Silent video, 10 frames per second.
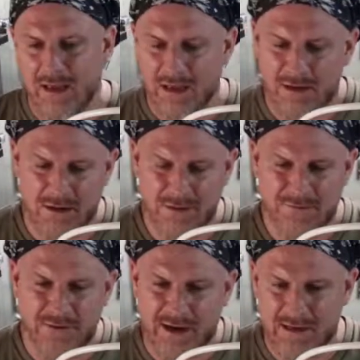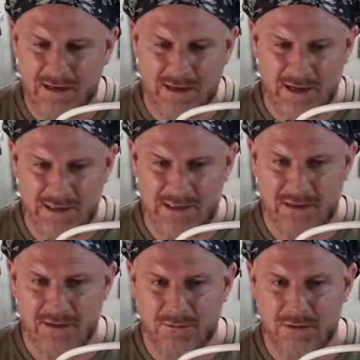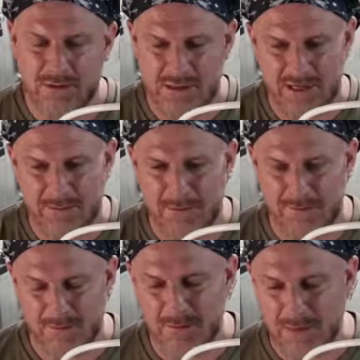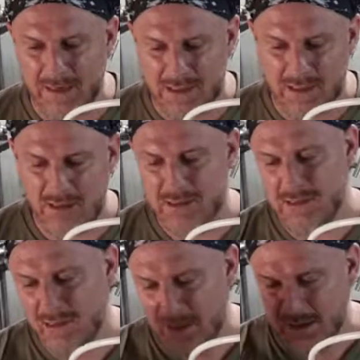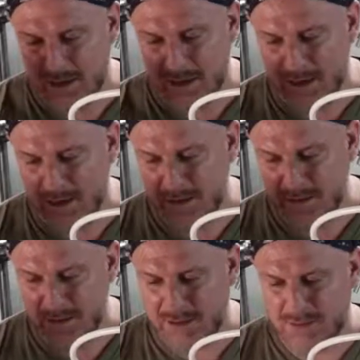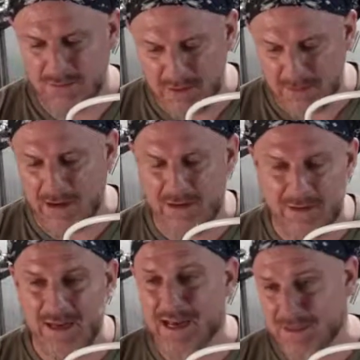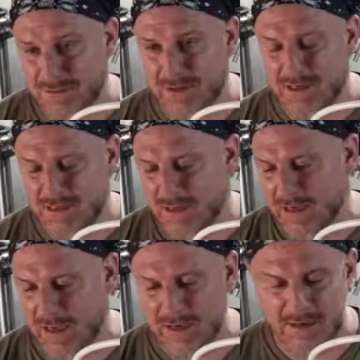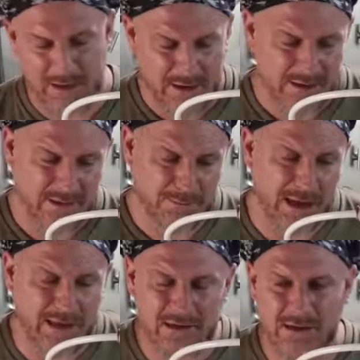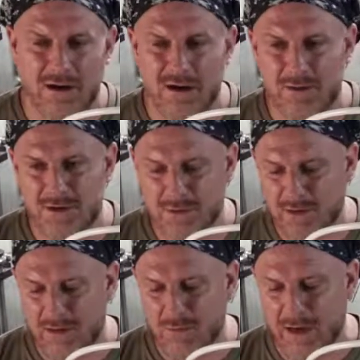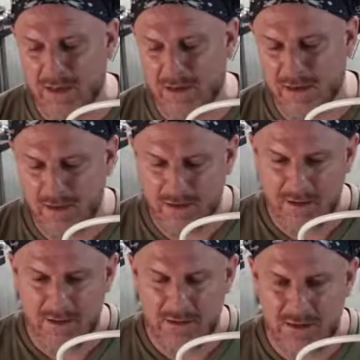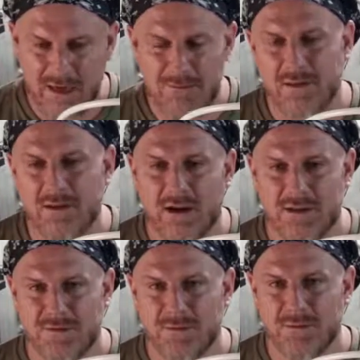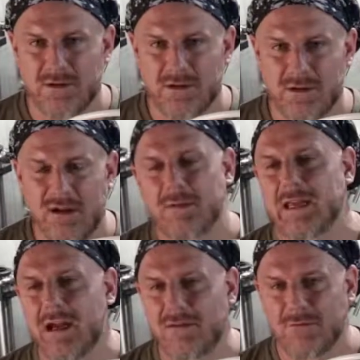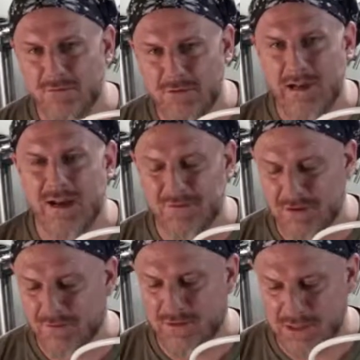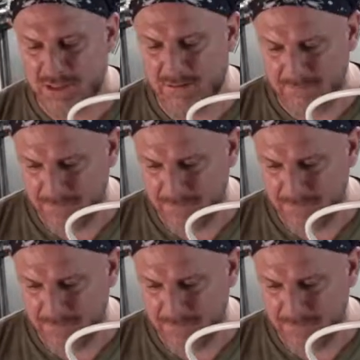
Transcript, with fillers: and all the fine dust will separate from the main chunks, and the dust will come out on the next flush. And bedding the carbon is really a way to keep the dust from coming out right after you flush it.